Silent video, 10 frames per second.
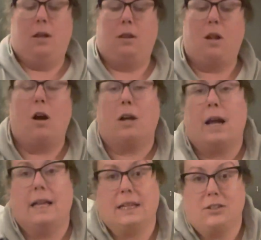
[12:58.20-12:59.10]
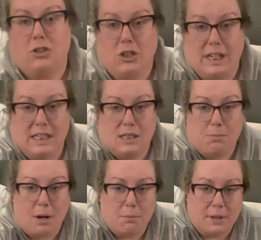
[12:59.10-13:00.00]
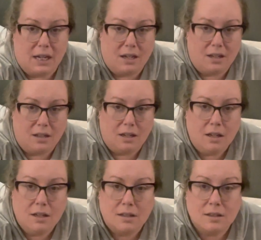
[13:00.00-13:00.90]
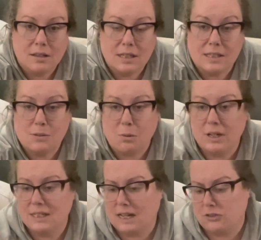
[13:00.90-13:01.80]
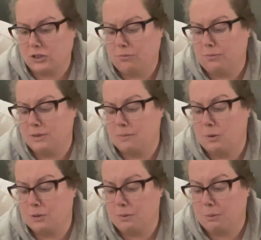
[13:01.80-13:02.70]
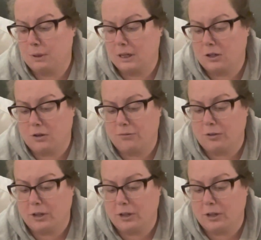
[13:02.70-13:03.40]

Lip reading: Long Island cheese pumpkin. This one is actually supposed to be really good for